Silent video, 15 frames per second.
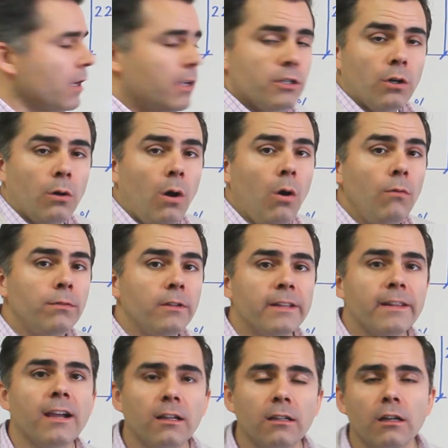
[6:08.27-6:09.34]
So hopefully
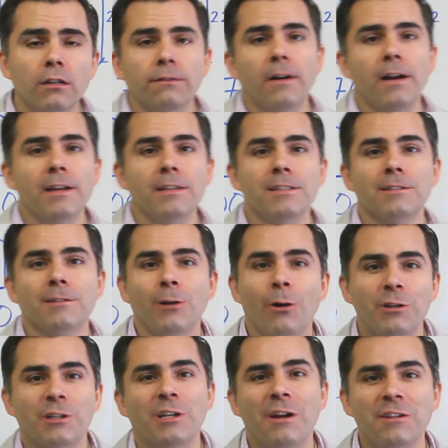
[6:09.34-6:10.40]
that clarifies
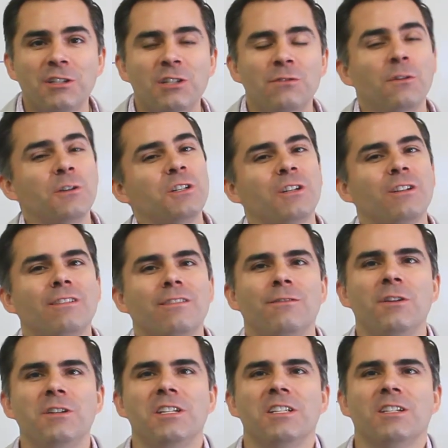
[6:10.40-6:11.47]
coach houses
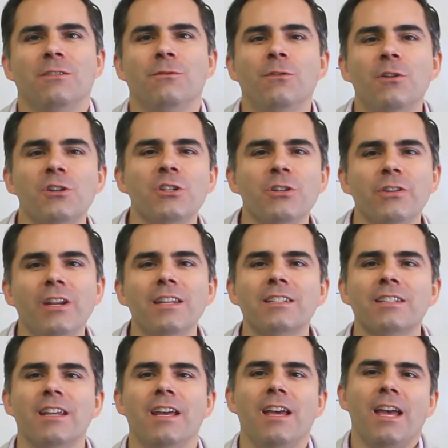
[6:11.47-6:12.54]
versus conversion
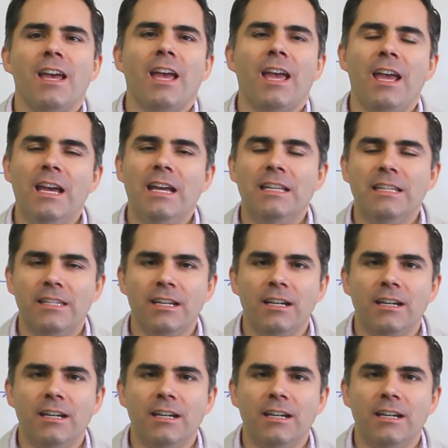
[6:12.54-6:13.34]
units. And